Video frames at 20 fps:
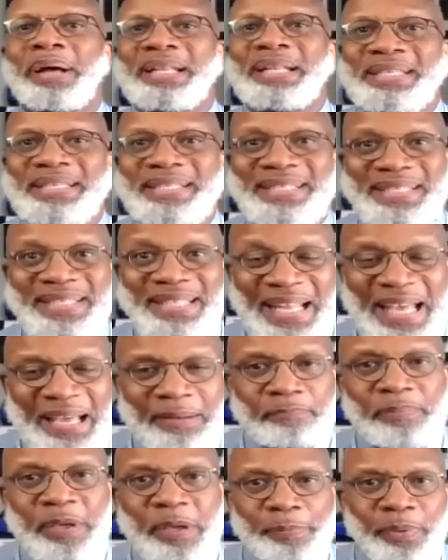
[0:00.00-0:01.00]
but
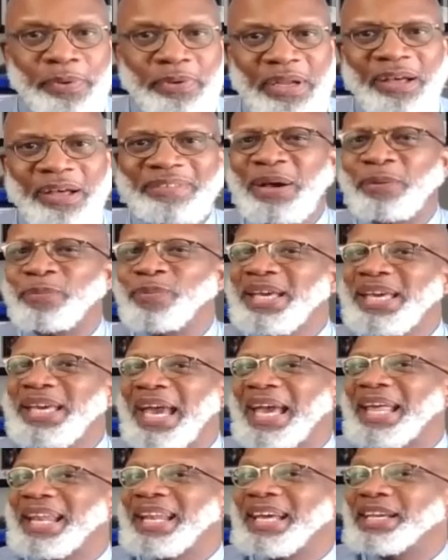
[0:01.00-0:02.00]
let people know. Now, we
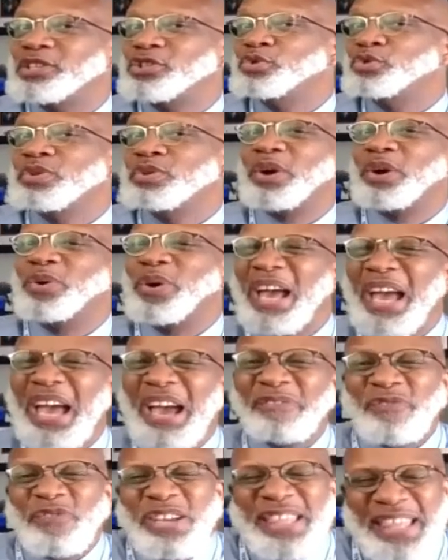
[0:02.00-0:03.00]
can't let you know
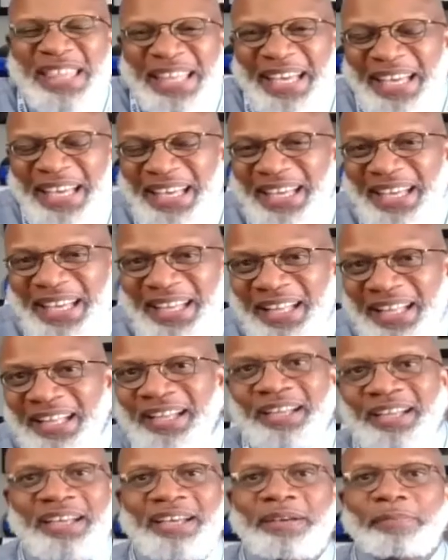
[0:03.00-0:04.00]
everything
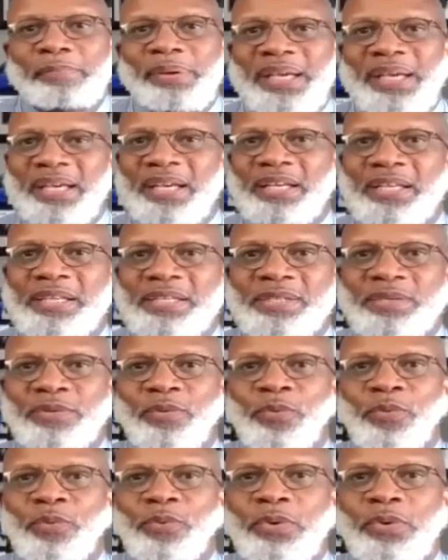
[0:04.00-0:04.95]
because